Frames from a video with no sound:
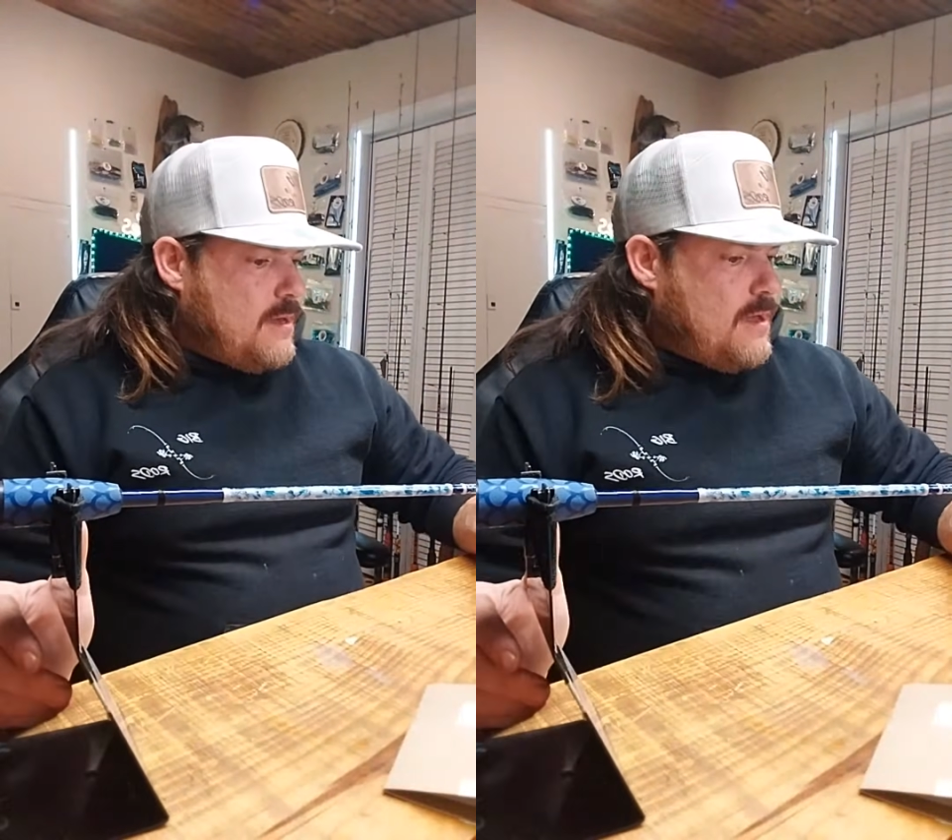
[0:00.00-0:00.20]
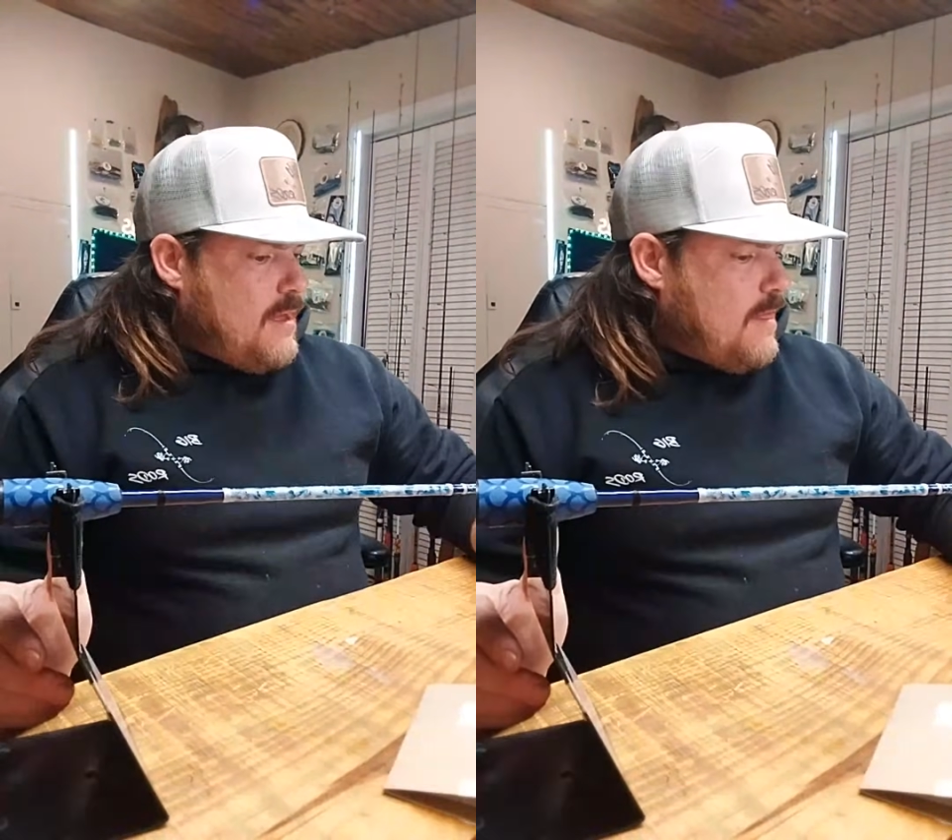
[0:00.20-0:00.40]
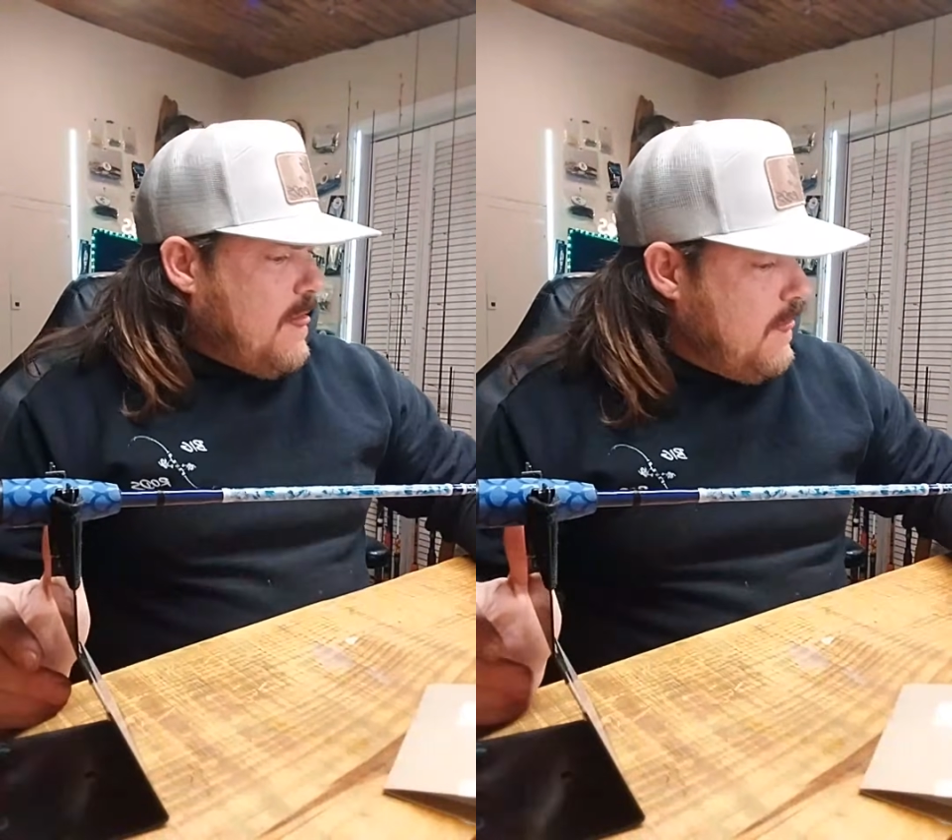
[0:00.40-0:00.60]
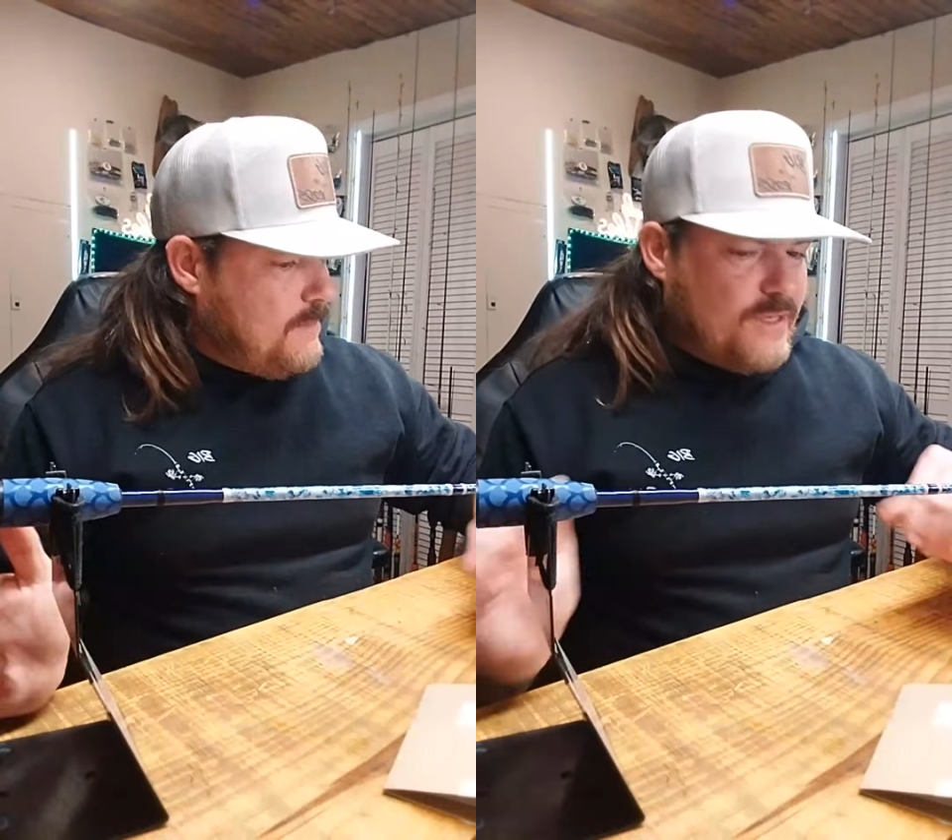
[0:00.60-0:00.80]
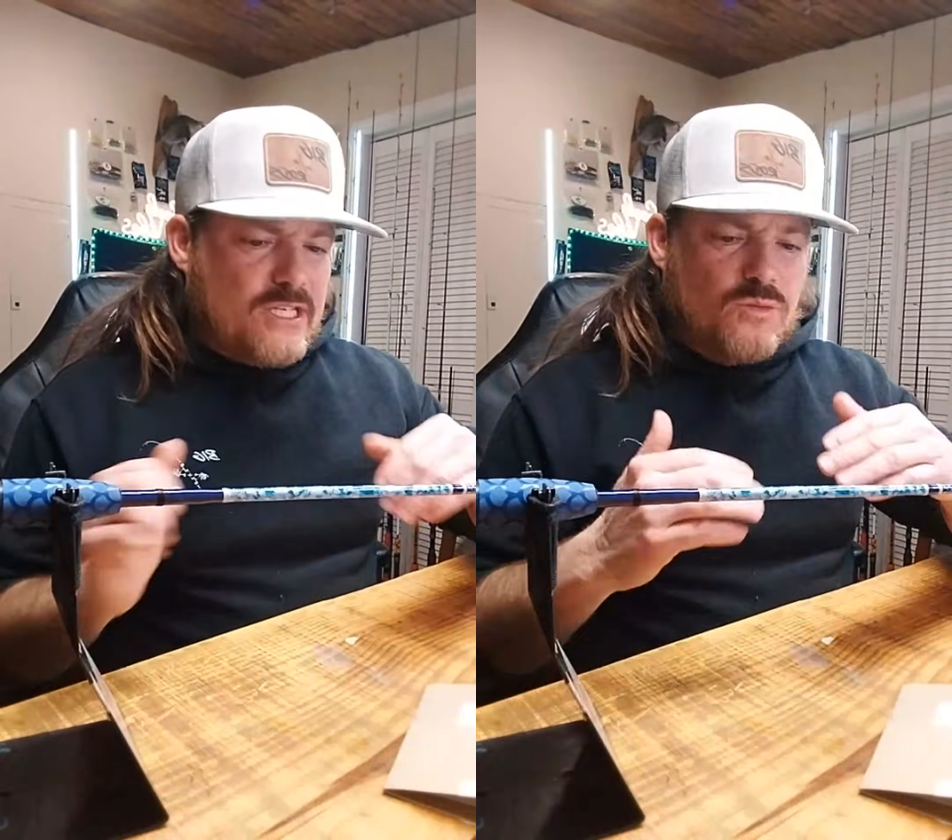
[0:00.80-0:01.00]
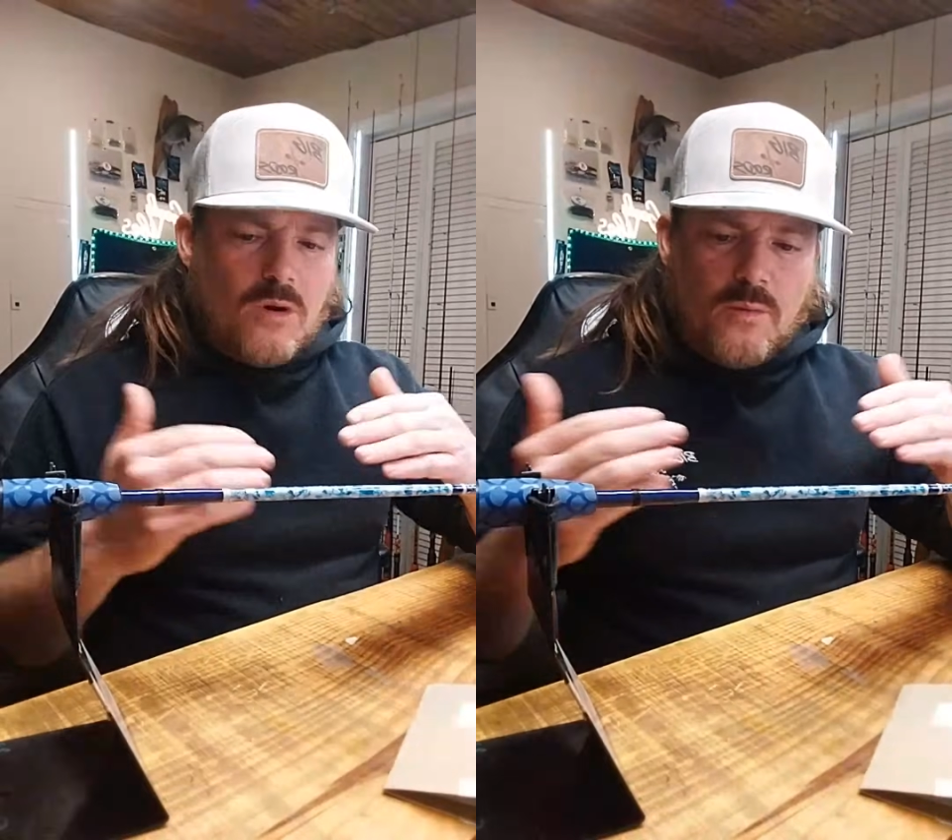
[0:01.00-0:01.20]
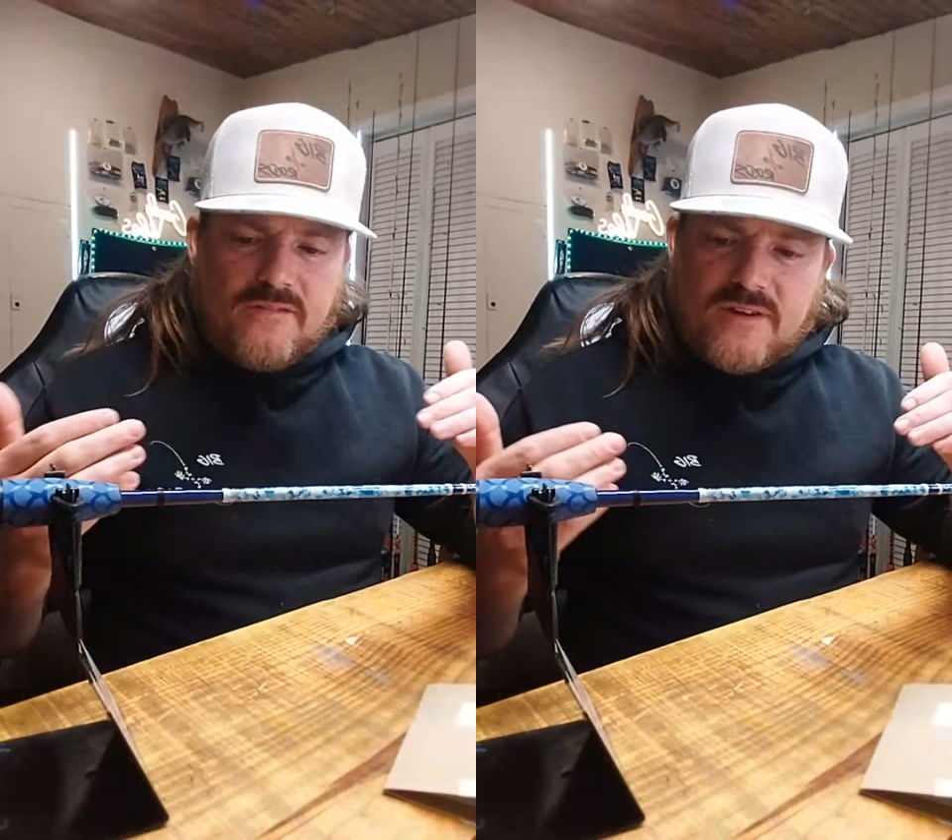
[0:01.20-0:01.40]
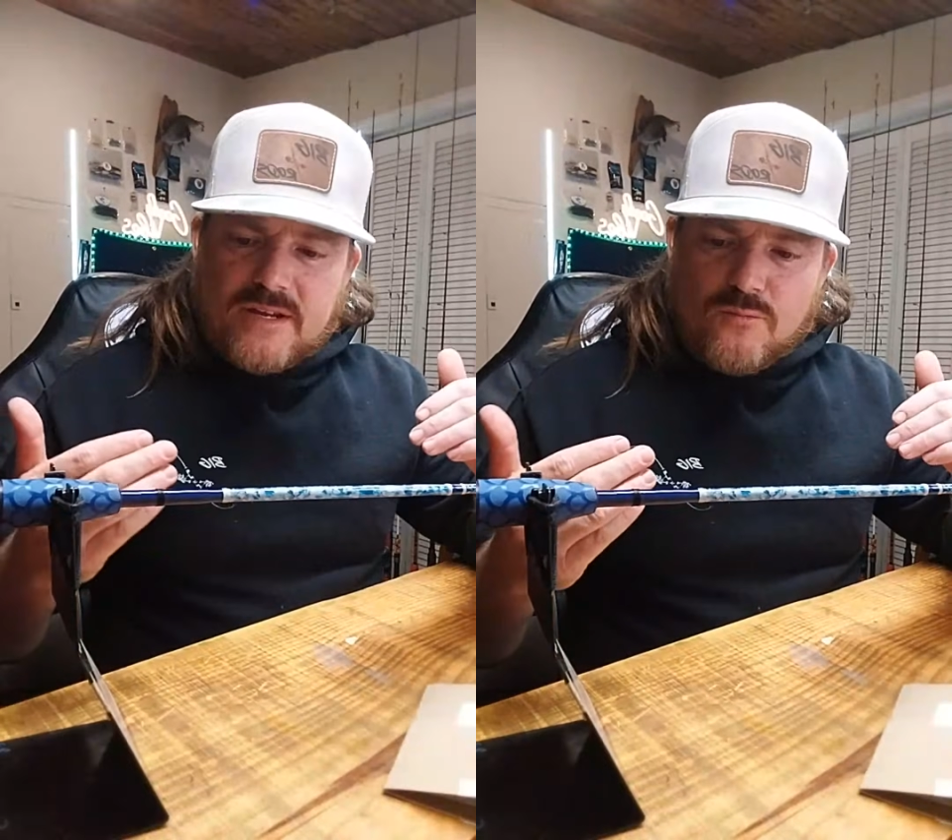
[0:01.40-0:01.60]
This is one
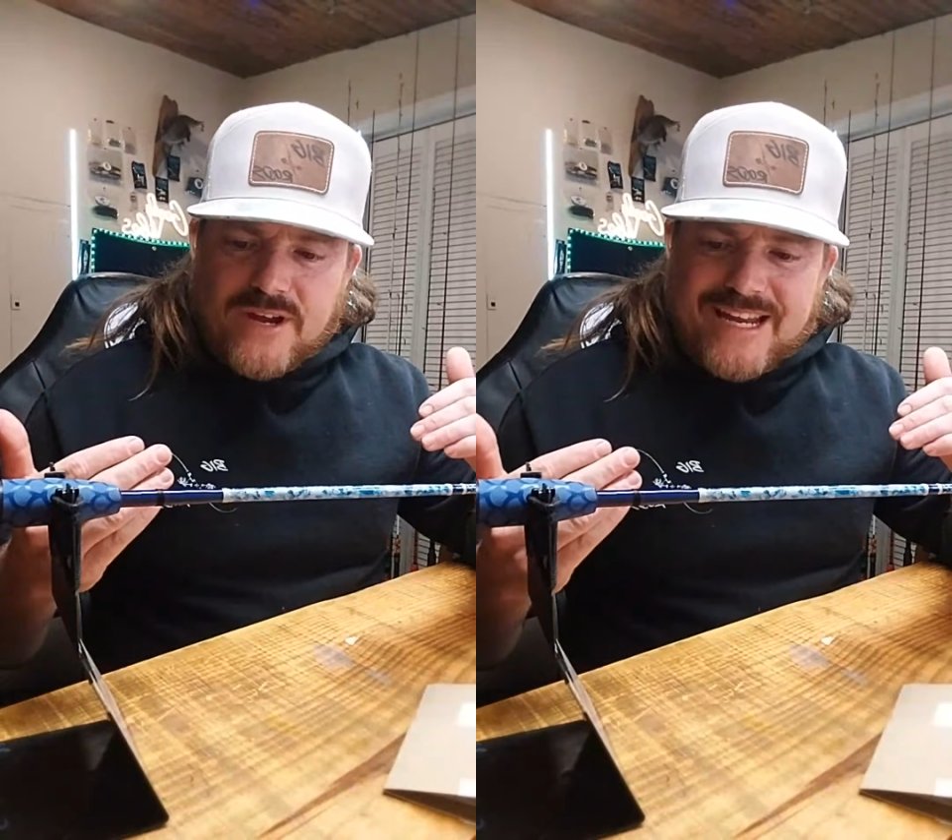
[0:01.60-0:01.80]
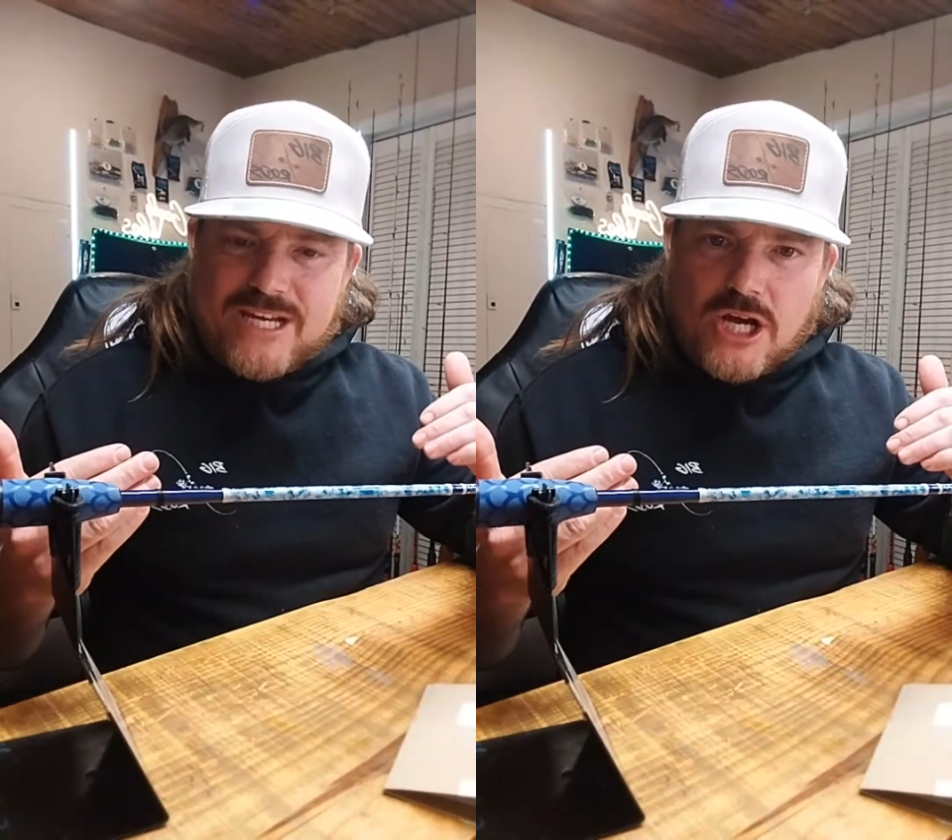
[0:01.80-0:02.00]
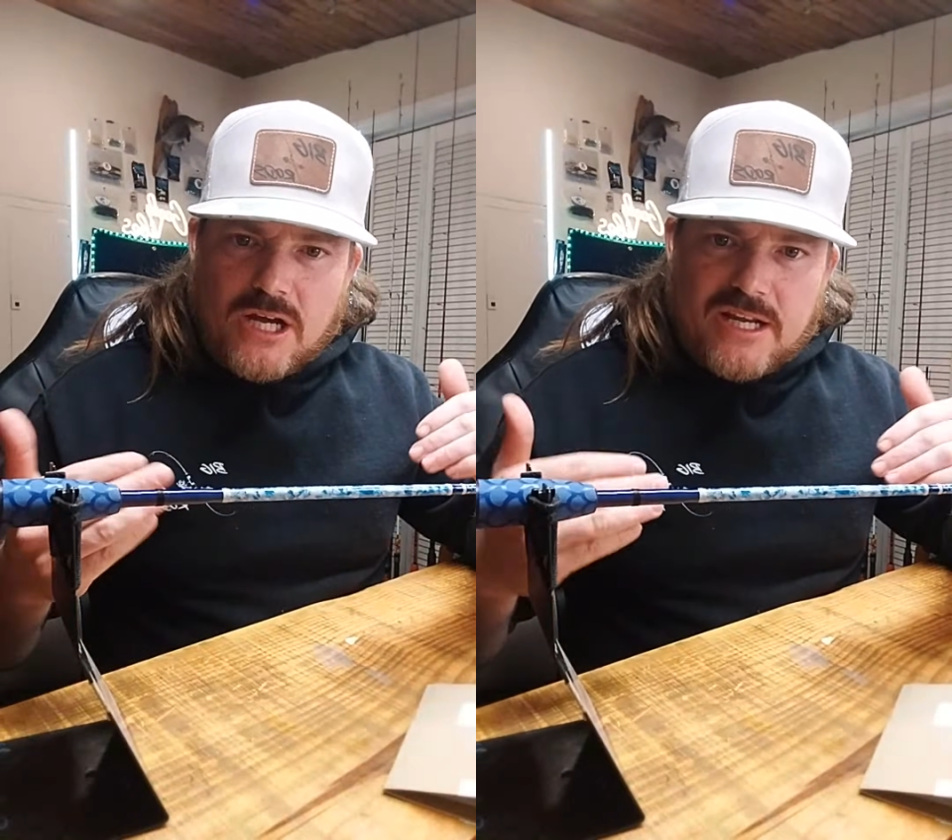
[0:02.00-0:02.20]
we've redone.